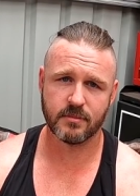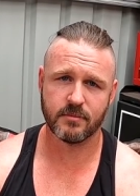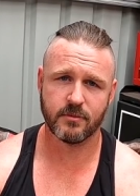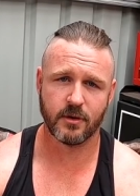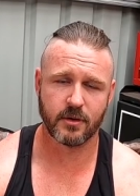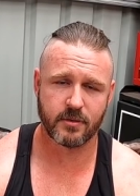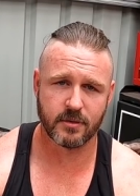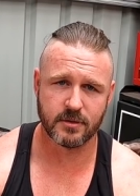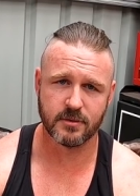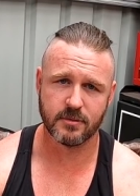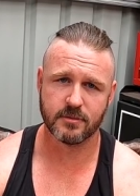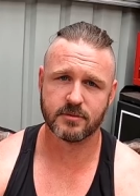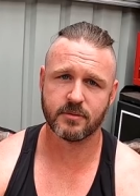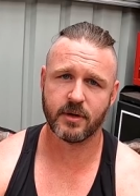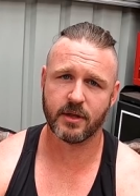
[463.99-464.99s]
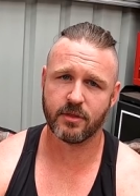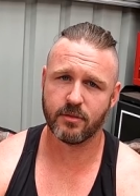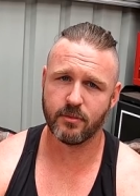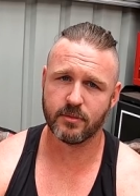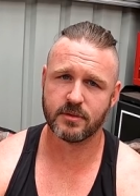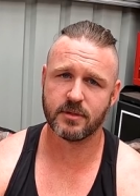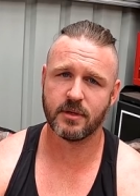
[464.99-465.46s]
work I do is around
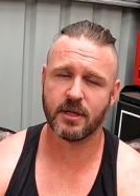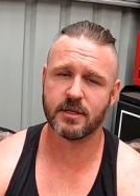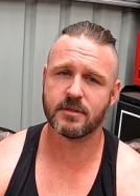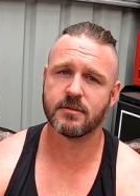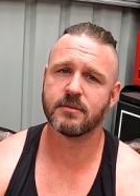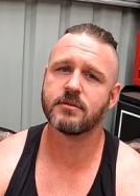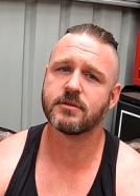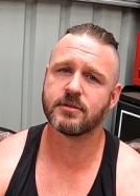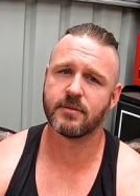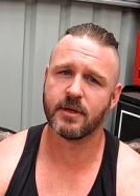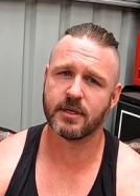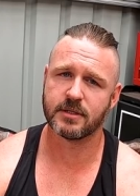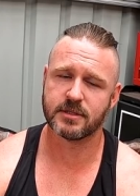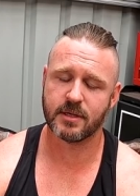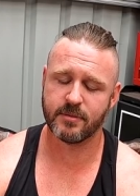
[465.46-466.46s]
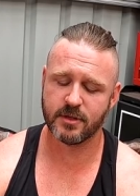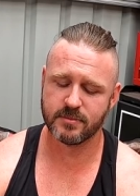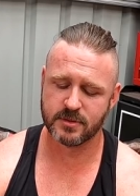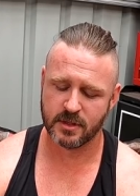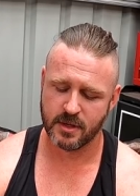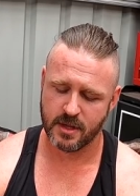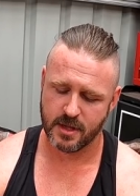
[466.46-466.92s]
Thornton and surrounding suburbs.